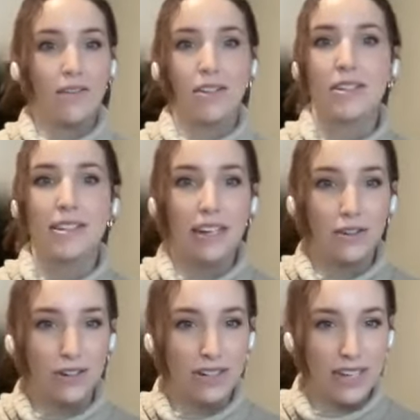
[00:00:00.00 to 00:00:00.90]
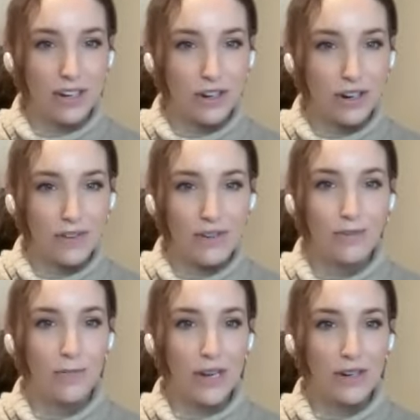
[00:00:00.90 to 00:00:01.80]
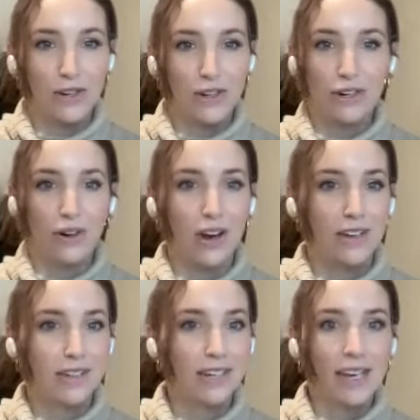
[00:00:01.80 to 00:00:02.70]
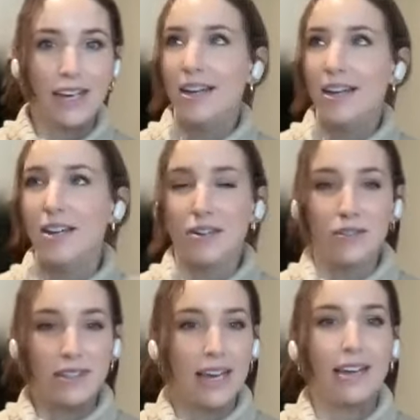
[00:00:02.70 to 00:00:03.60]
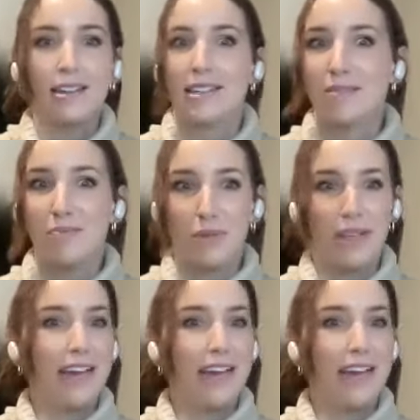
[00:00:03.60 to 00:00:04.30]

have the standardization of information across, sites,